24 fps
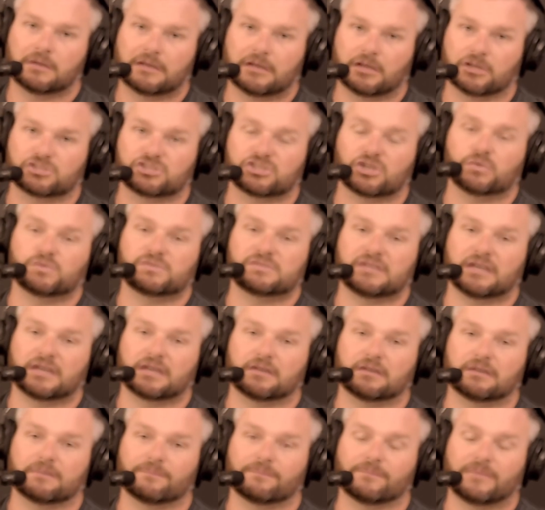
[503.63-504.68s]

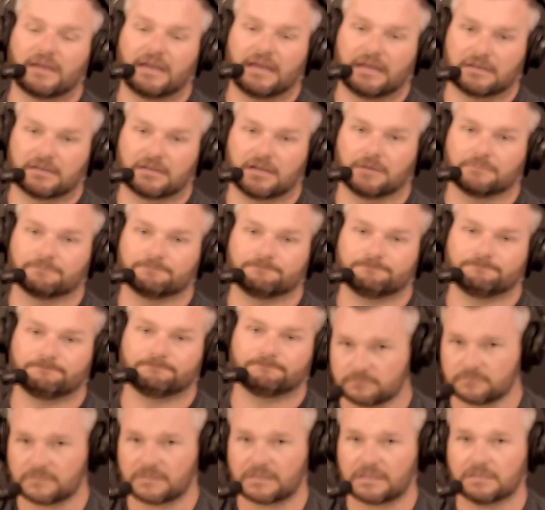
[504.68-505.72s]
associate income.
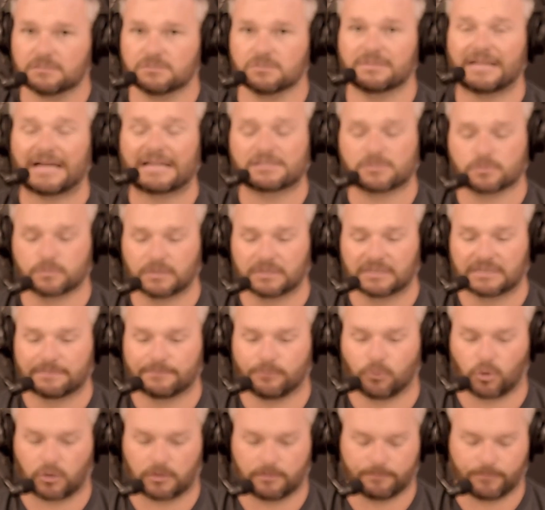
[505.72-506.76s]
So that's a really
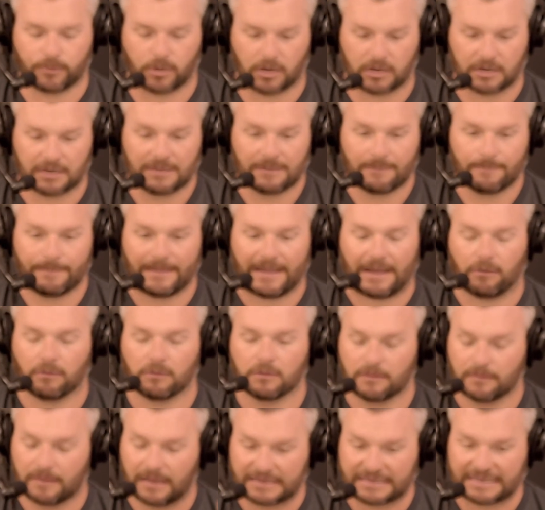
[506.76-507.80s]
important part. Now,
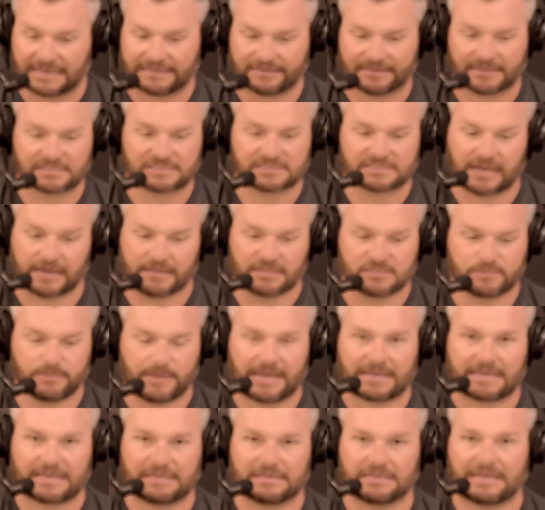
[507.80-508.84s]
again, let's tie this
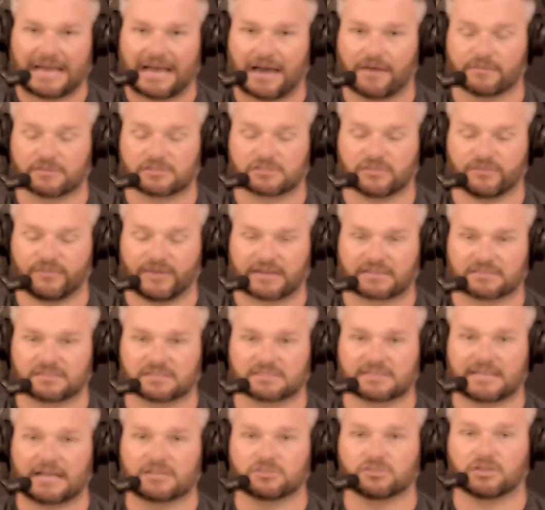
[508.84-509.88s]
back into how this affects the
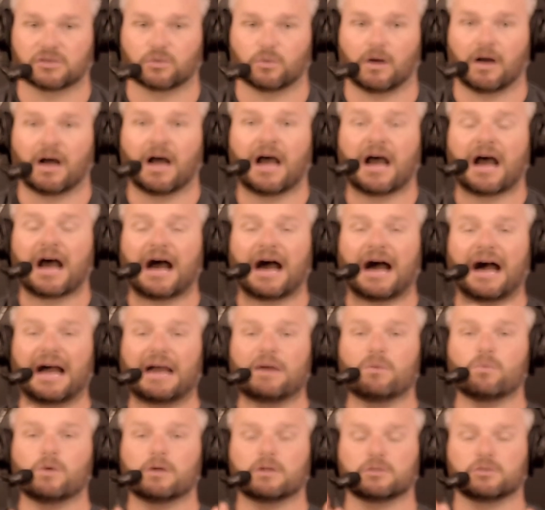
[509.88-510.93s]
scheduling. Well, I
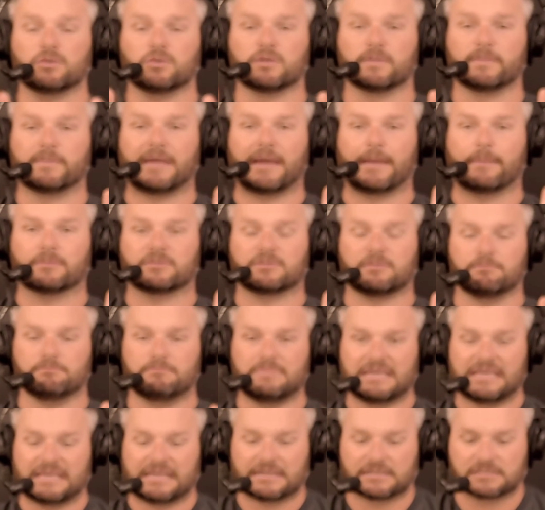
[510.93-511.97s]
want you to be able to
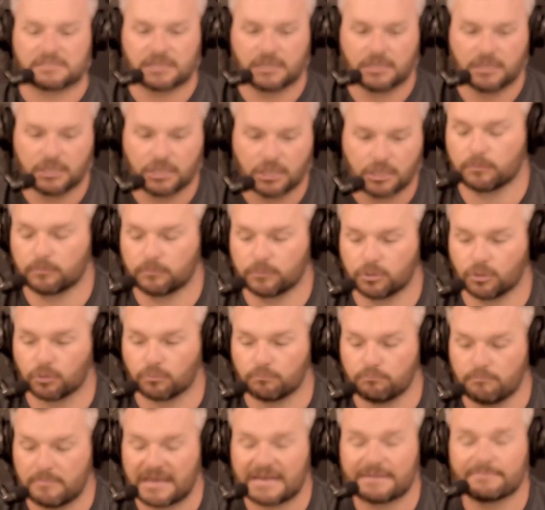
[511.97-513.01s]
meet your
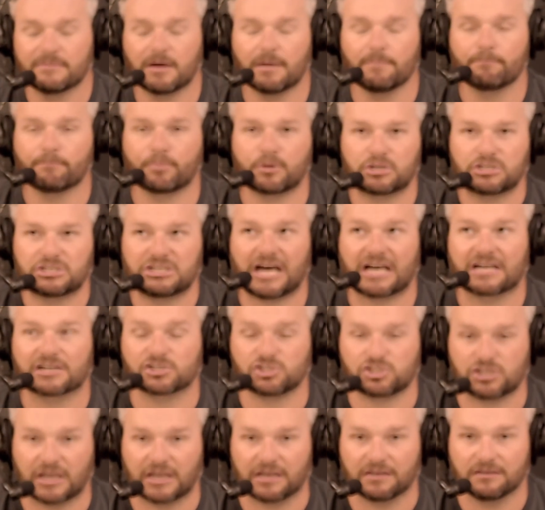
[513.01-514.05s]
minimum
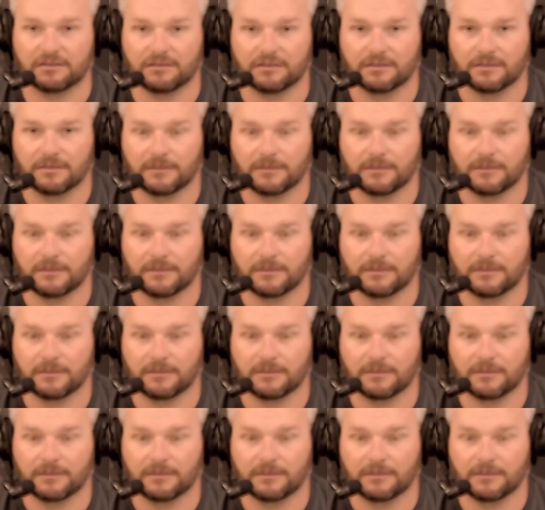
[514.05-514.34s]
production